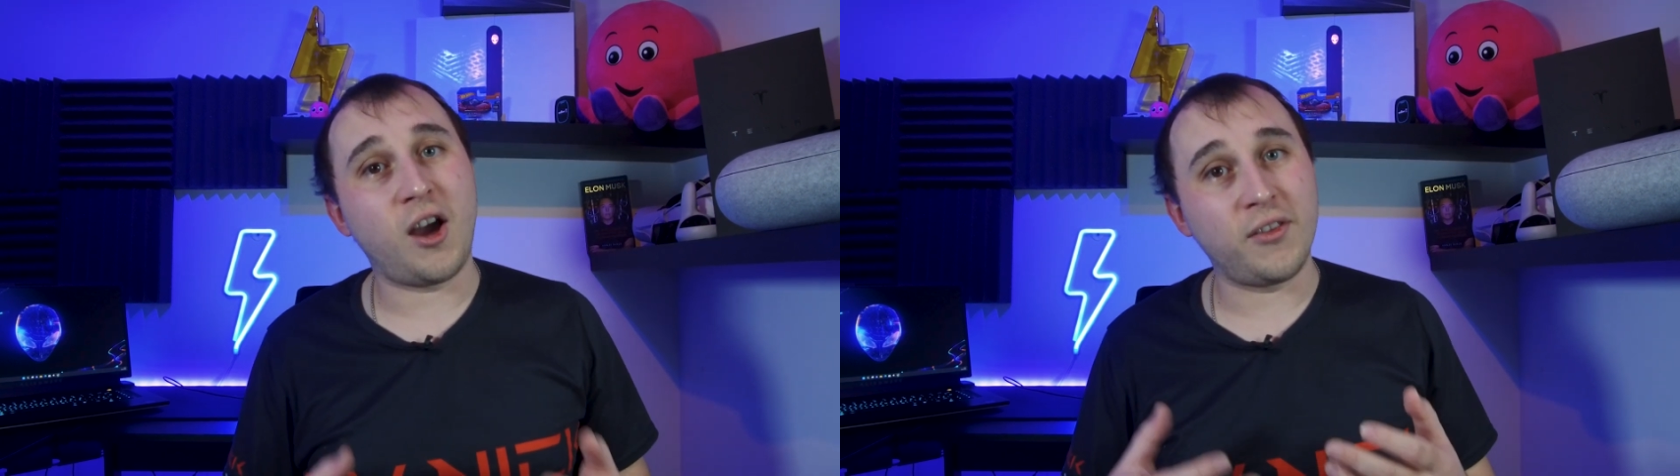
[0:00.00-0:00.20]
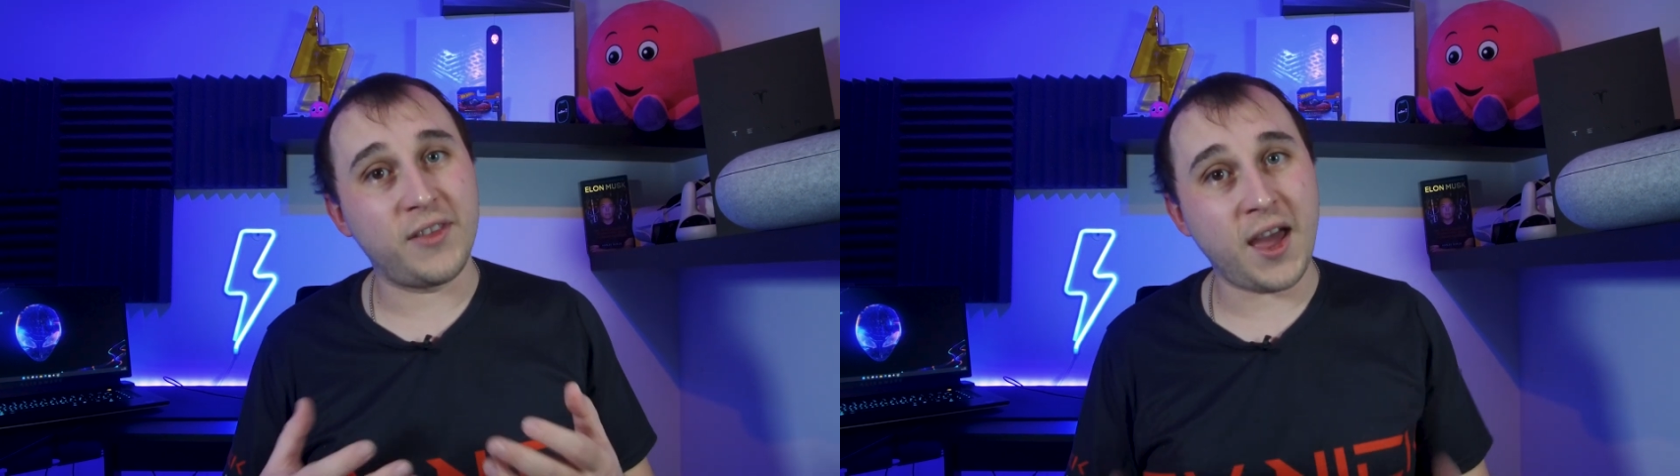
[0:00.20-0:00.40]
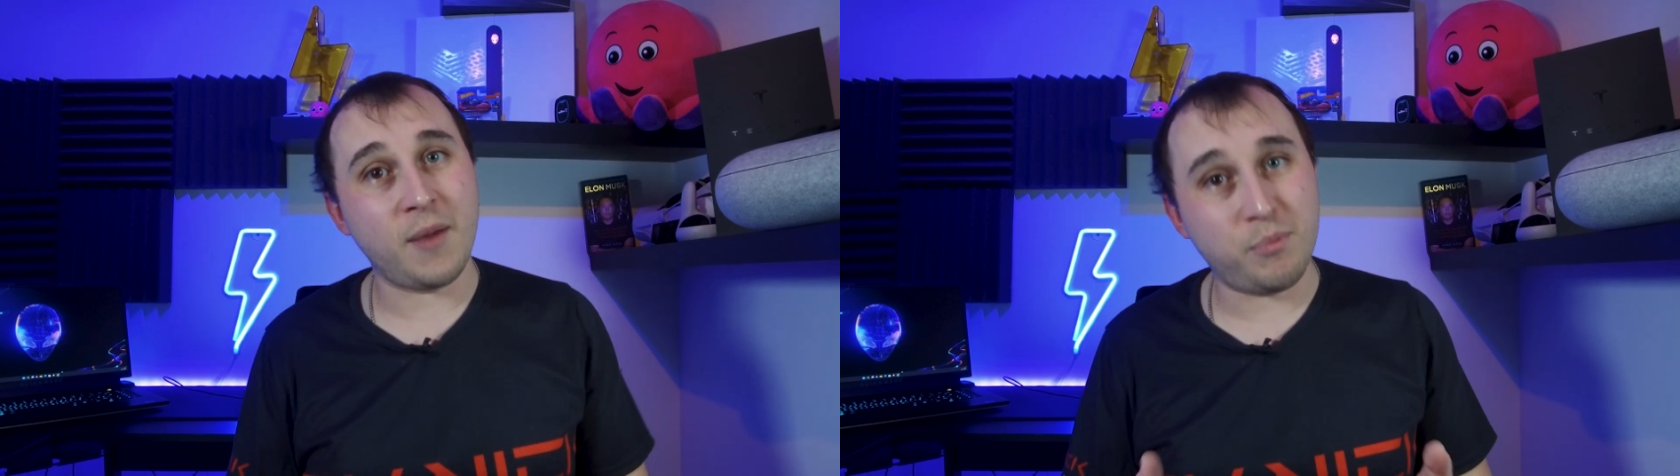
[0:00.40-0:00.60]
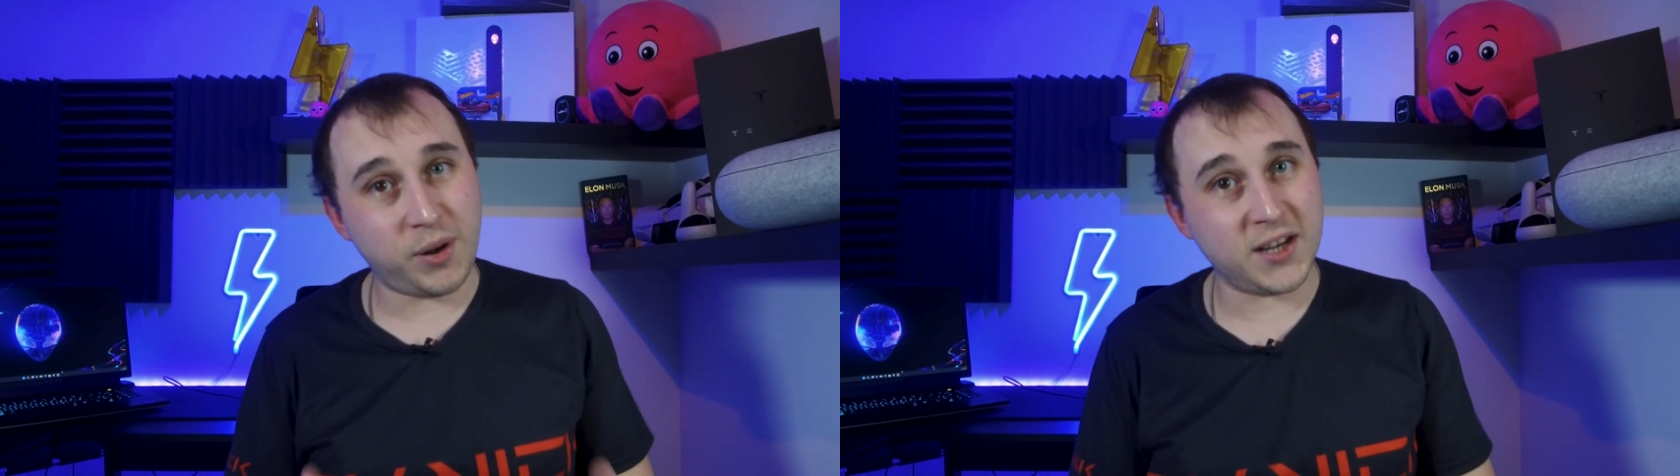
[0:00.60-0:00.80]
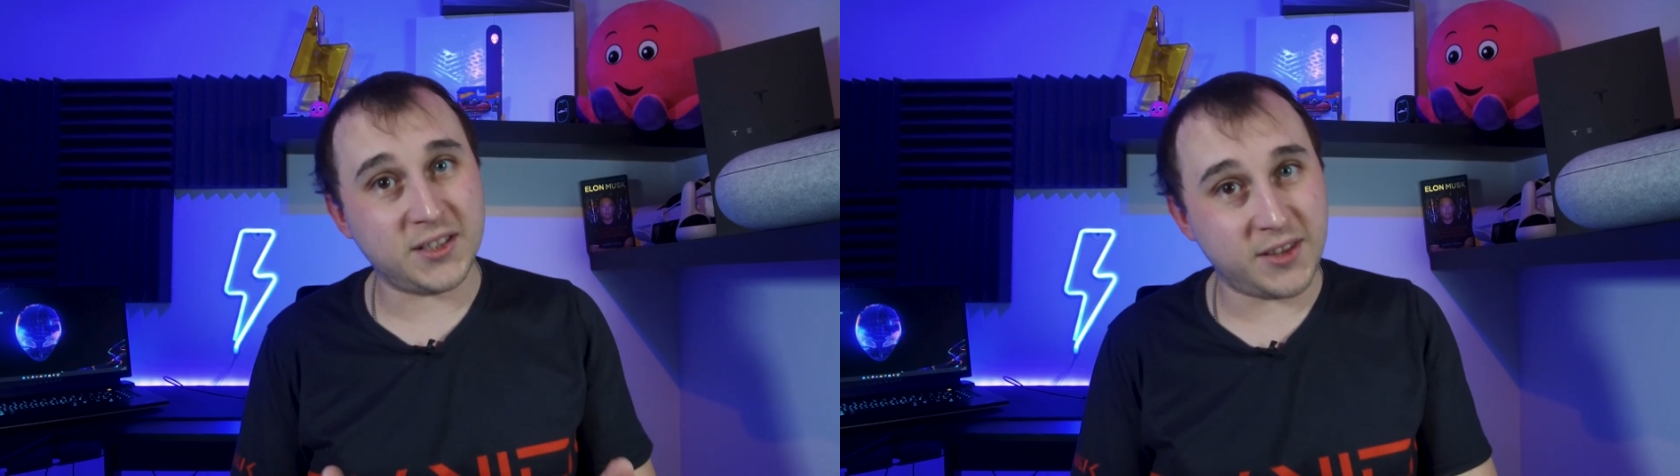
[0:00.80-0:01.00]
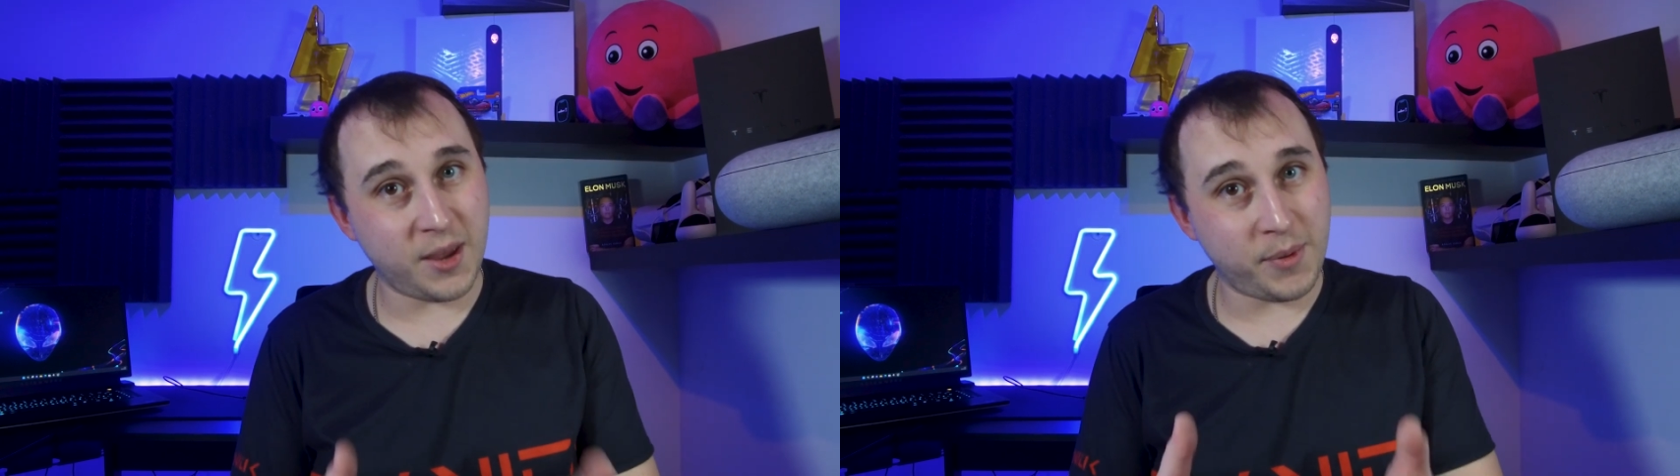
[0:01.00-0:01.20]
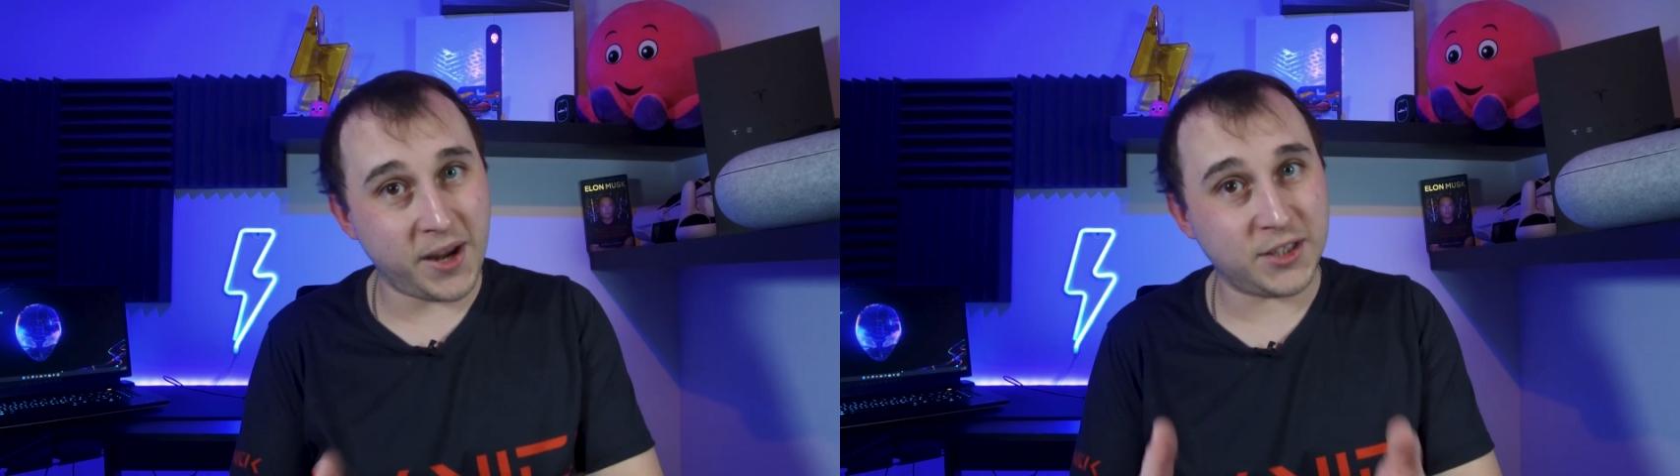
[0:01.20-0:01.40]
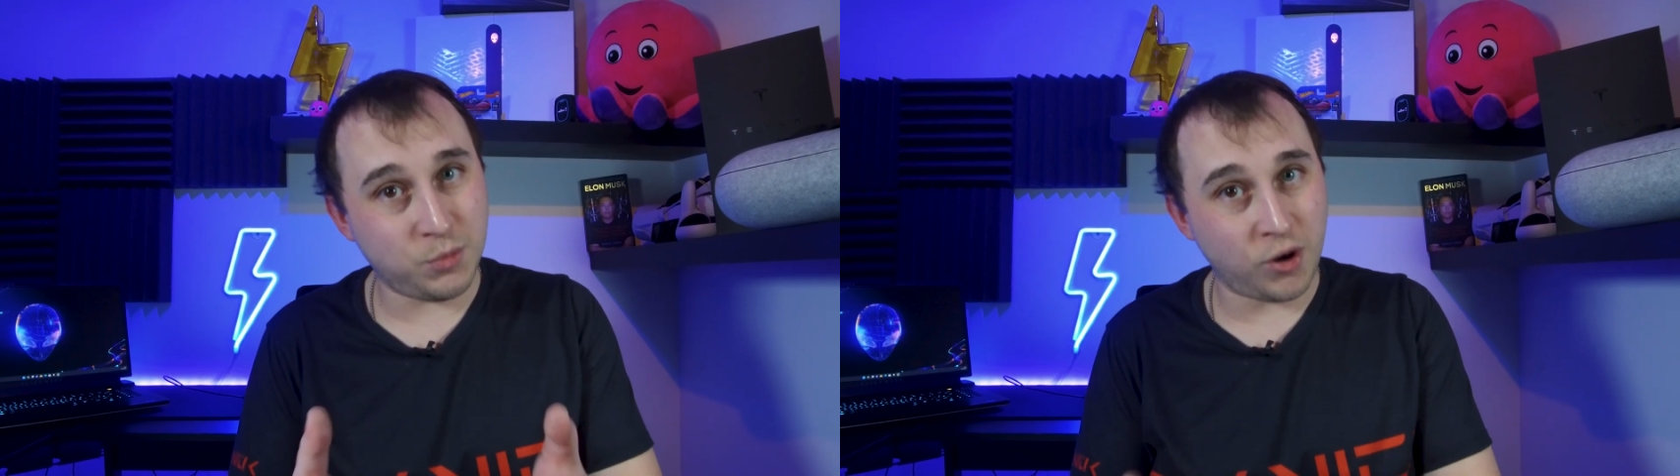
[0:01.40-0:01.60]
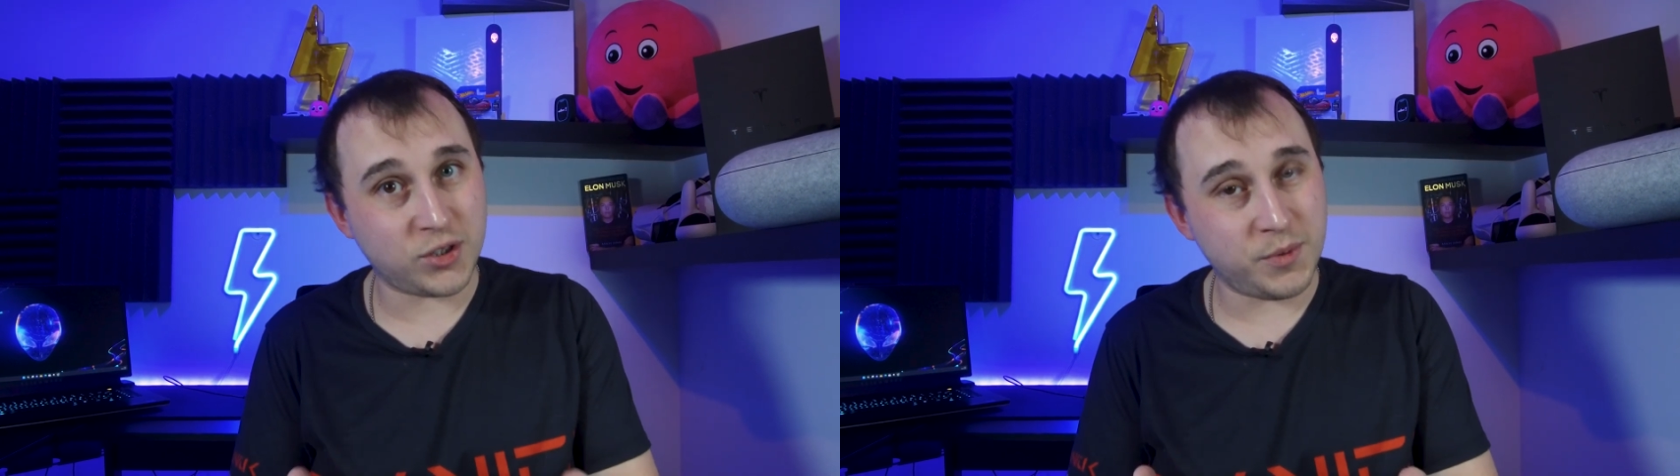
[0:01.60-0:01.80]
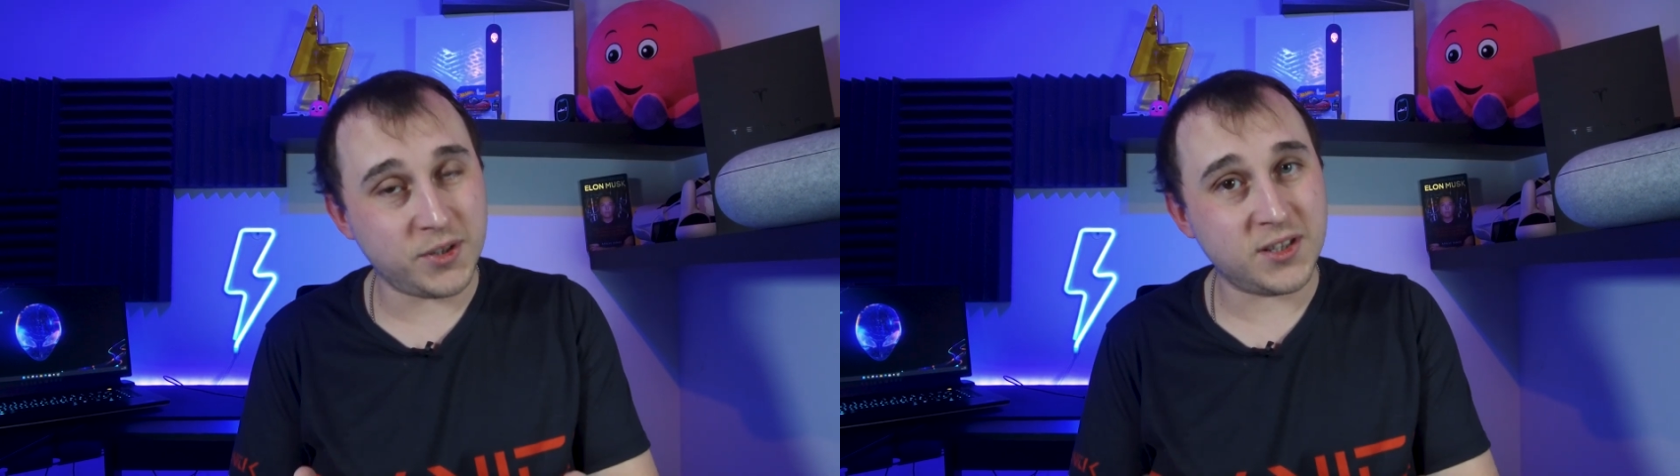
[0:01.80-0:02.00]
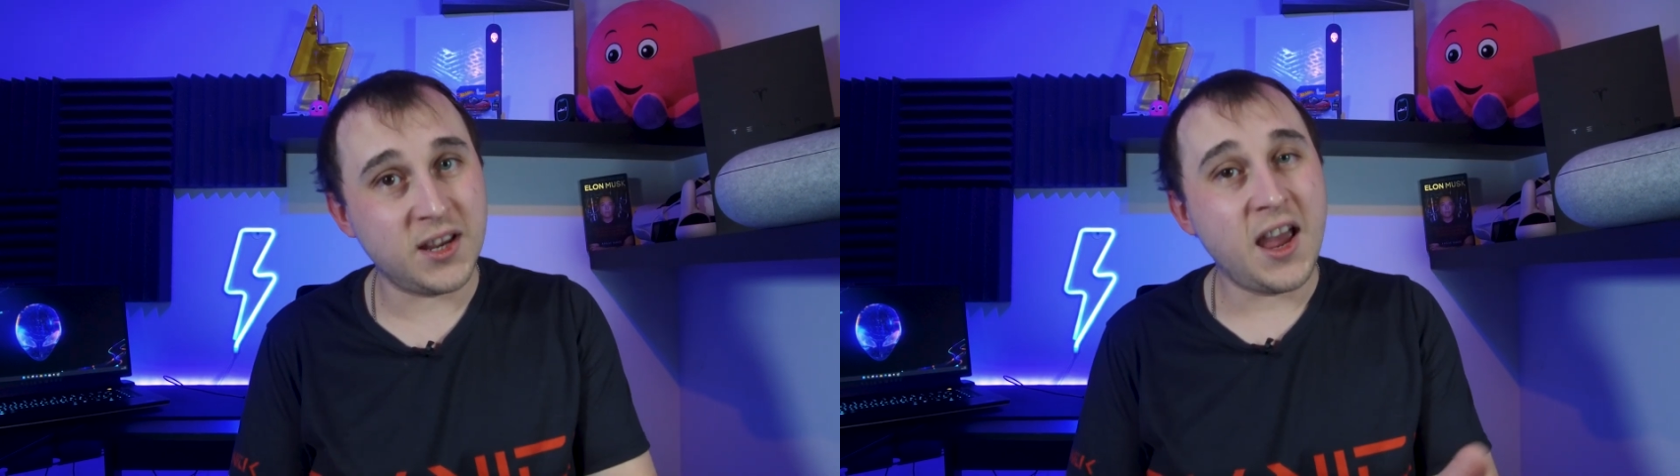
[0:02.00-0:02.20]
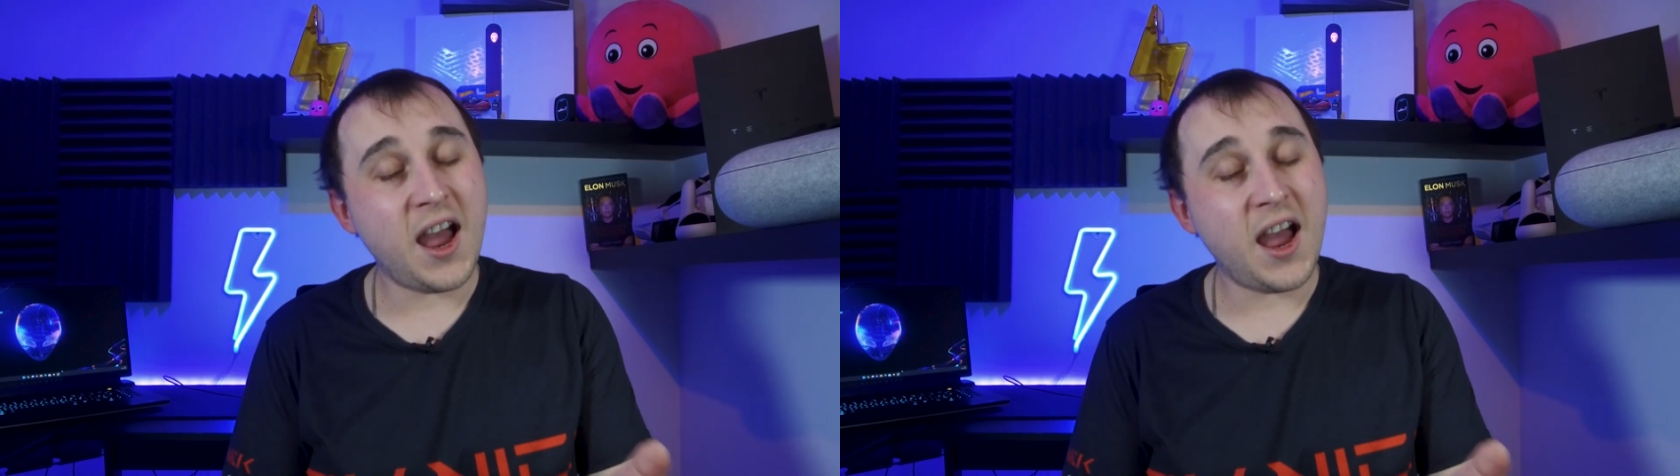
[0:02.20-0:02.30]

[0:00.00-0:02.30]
on their place they're paying to Octopus,